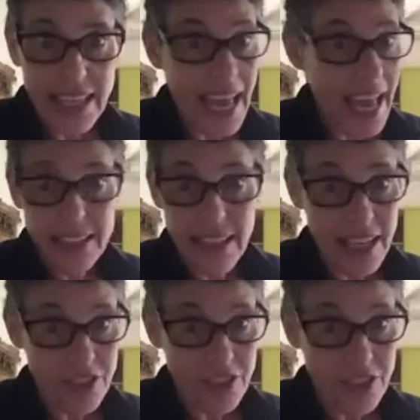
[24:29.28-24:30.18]
They
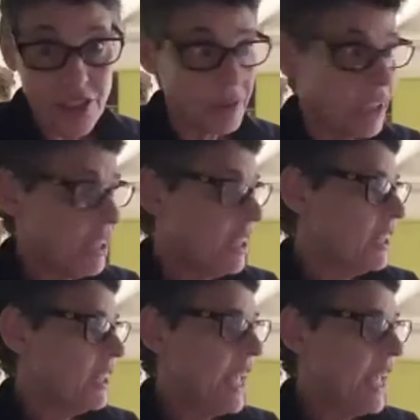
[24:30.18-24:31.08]
canned that too.
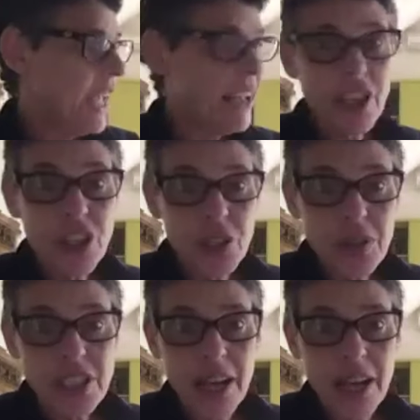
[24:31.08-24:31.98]
Every
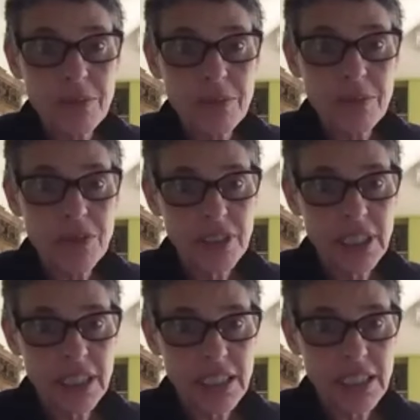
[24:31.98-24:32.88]
new attempt
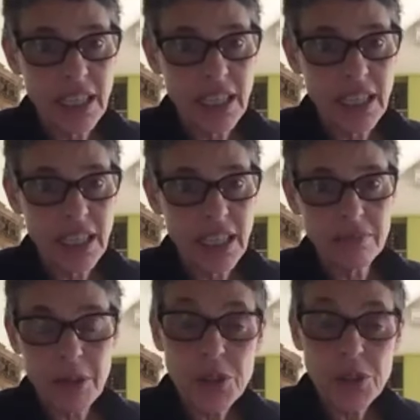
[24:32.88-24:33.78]

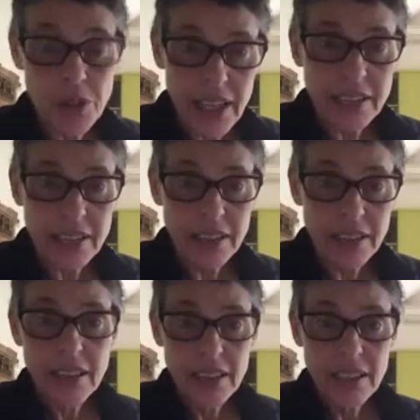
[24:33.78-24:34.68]
that people
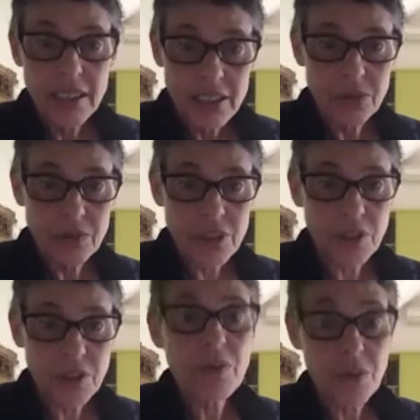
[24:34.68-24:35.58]
tried
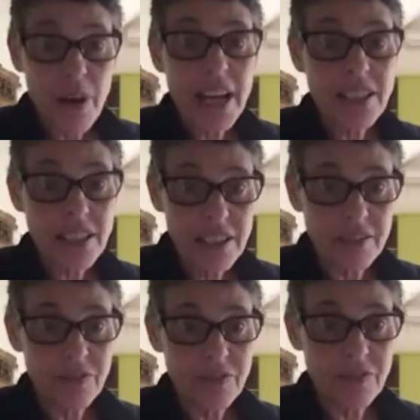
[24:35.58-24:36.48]
to
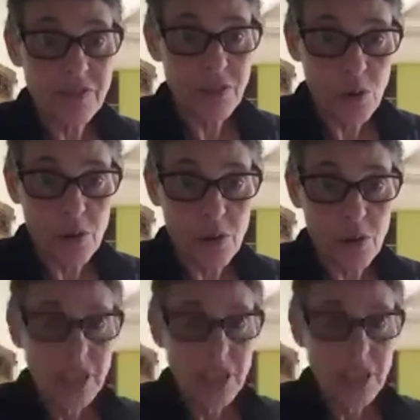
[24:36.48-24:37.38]
resurrect the form,